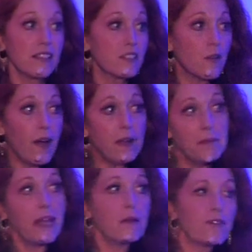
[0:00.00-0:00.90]
So
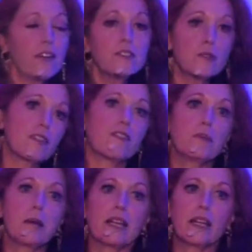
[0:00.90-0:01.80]
I became friends with
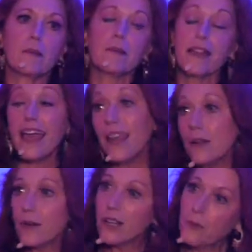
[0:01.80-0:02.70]
everybody and I'm like, hey,
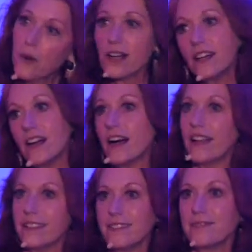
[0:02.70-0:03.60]
what are you working
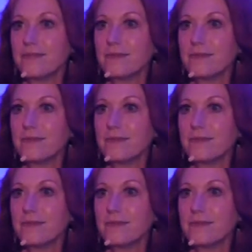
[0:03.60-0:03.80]
on?